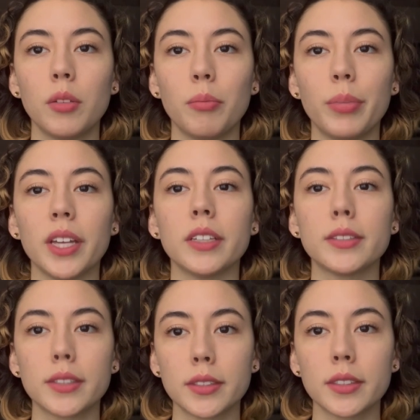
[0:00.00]

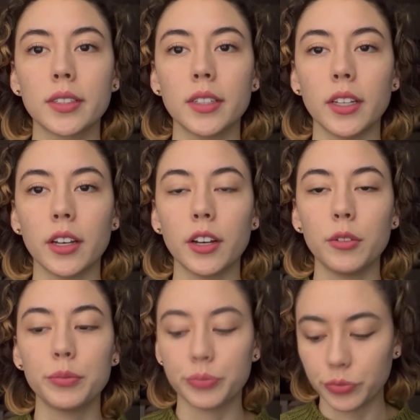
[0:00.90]
bits, you know?
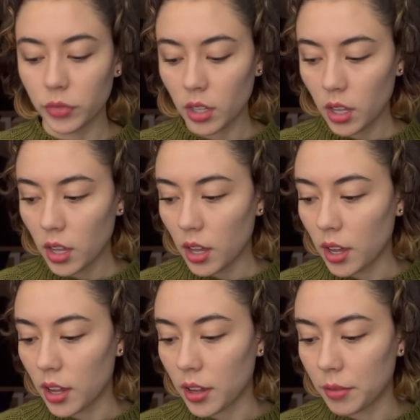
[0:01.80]

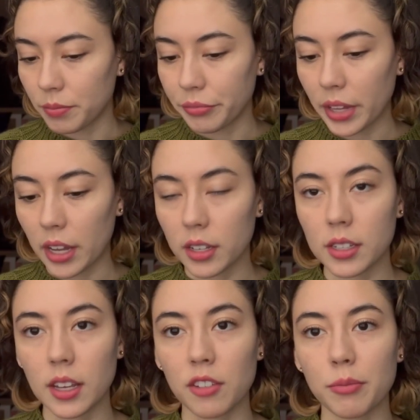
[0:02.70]
And
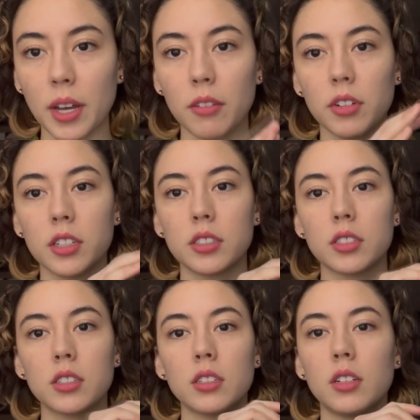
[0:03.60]
give my
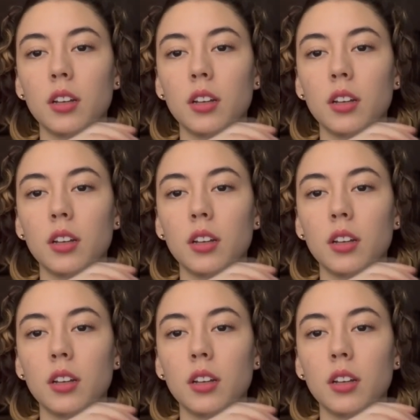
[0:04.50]
wrists,